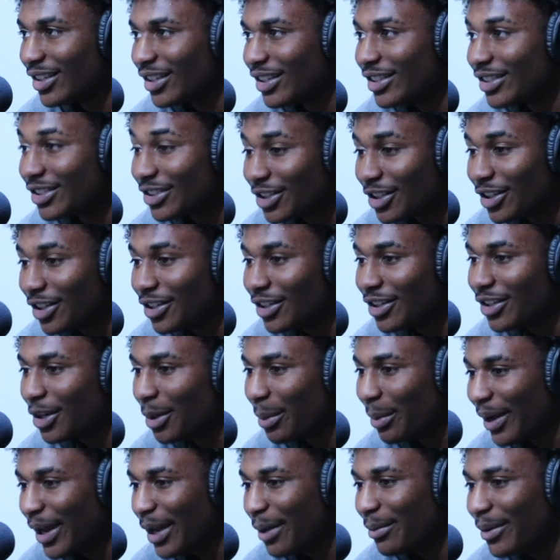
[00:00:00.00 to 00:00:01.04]
Stunna,
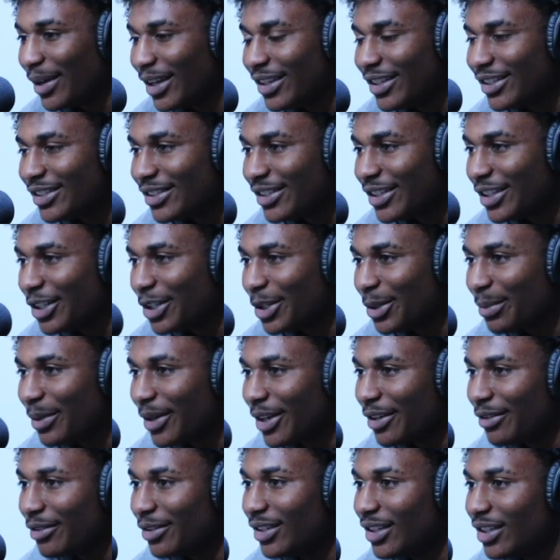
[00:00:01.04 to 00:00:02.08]
the Baby. I listen to
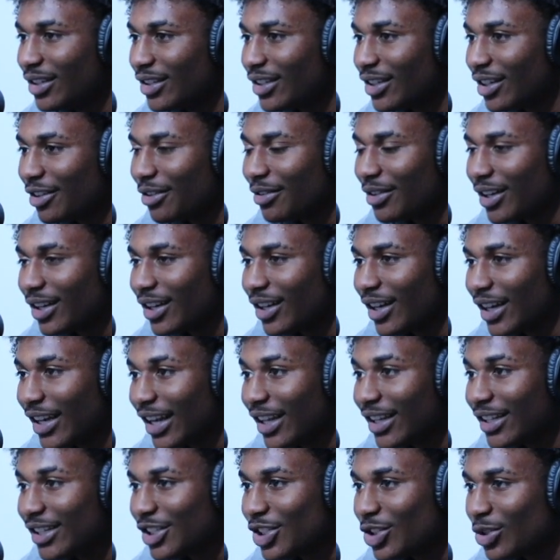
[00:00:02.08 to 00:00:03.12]
everybody really. Oh God, I
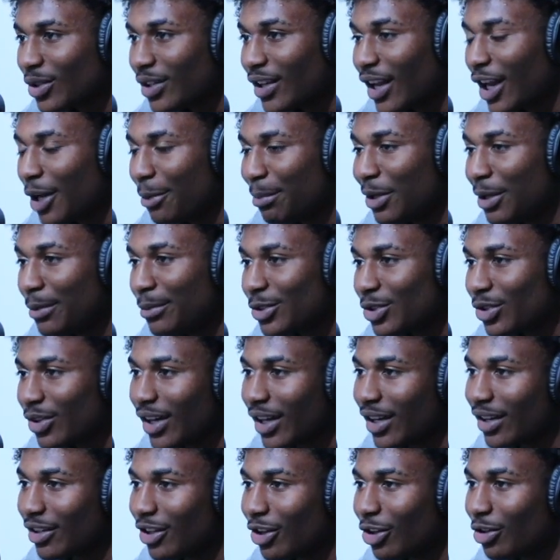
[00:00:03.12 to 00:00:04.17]
gotta listen to a lot of people so
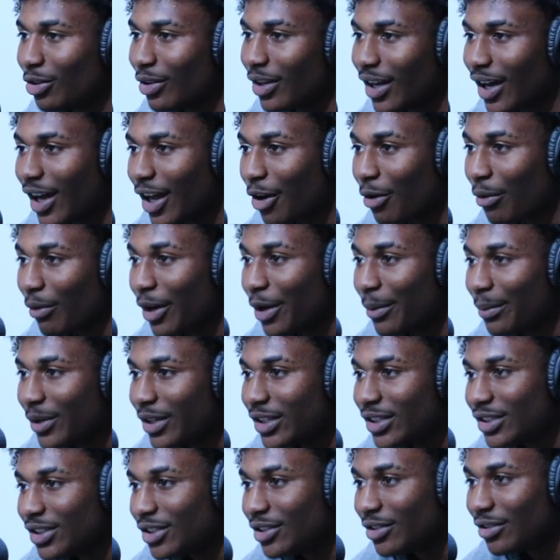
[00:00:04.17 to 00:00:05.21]
I can know how to rap
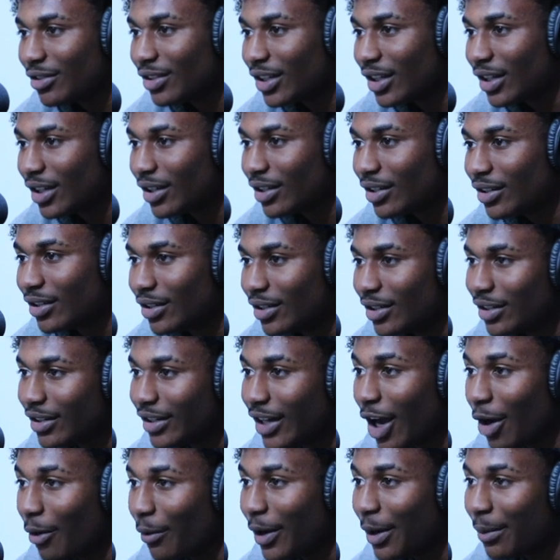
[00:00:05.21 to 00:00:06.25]
my shit. On oh God, yeah.
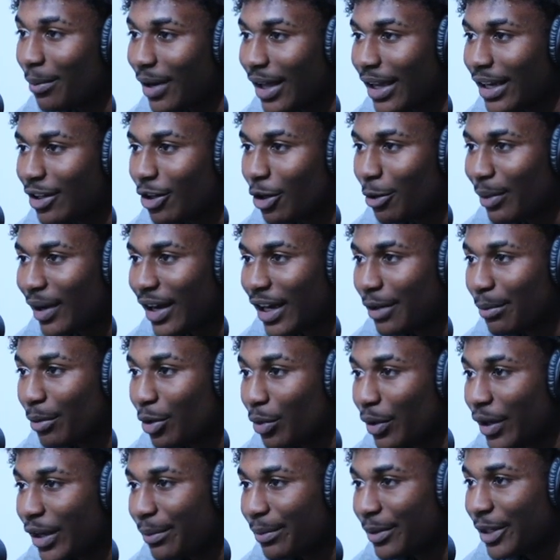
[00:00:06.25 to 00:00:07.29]
not rap like nobody, but
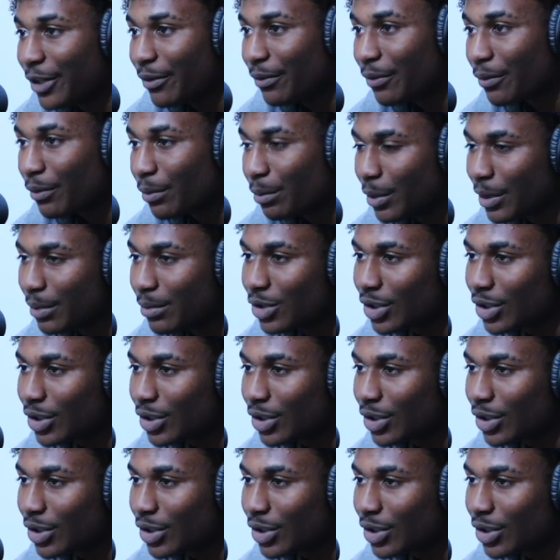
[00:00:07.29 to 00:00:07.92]
rap different for people